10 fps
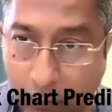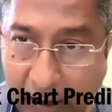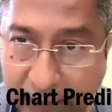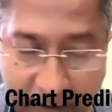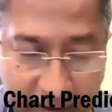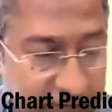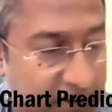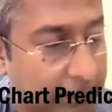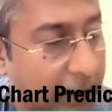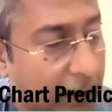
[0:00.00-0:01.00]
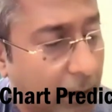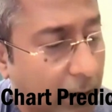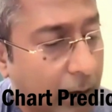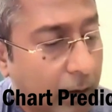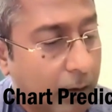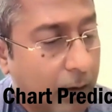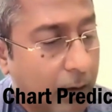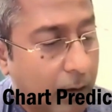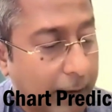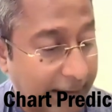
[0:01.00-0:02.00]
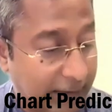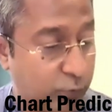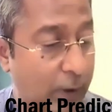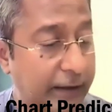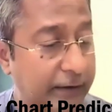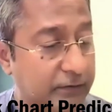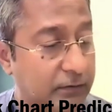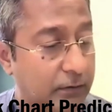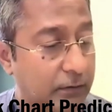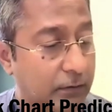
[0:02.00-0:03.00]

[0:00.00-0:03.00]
Wife has trouble health-wise.